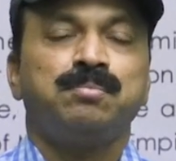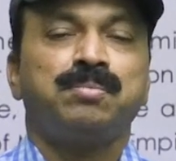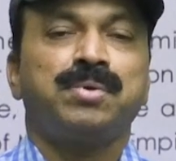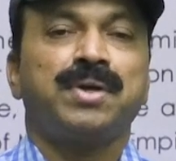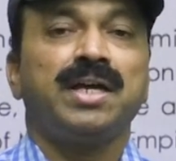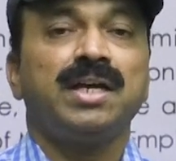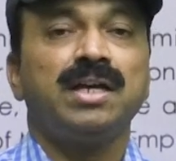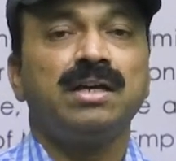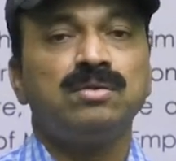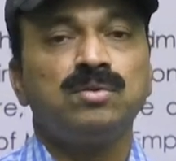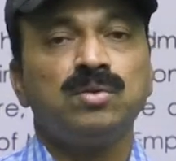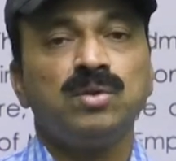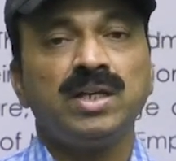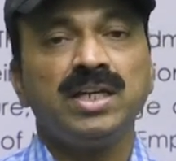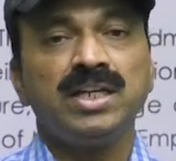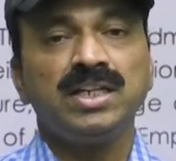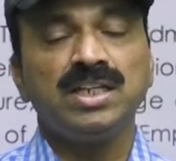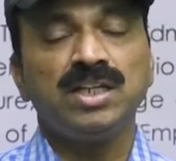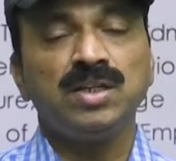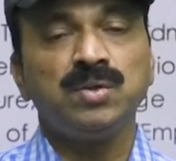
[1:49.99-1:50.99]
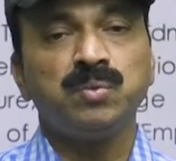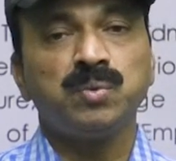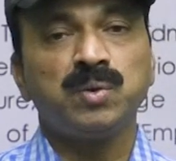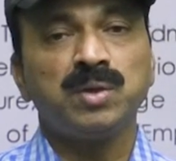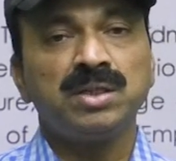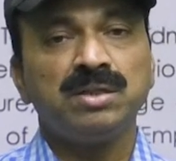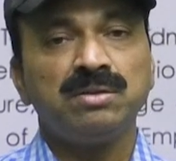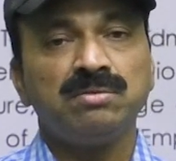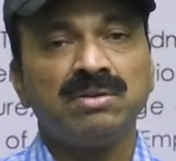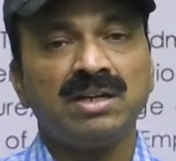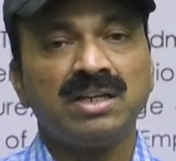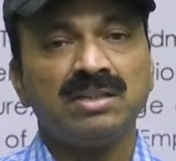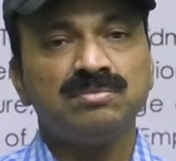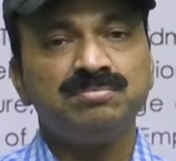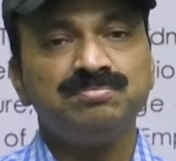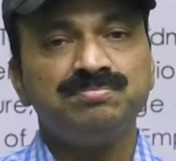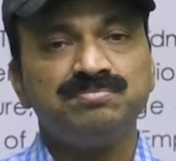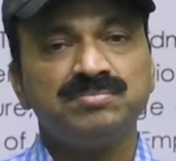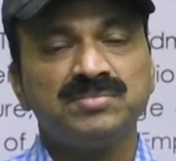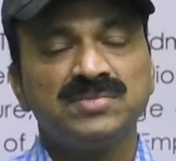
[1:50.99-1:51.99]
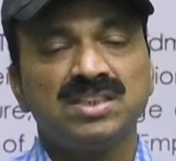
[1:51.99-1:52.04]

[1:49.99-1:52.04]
Prior to 1921,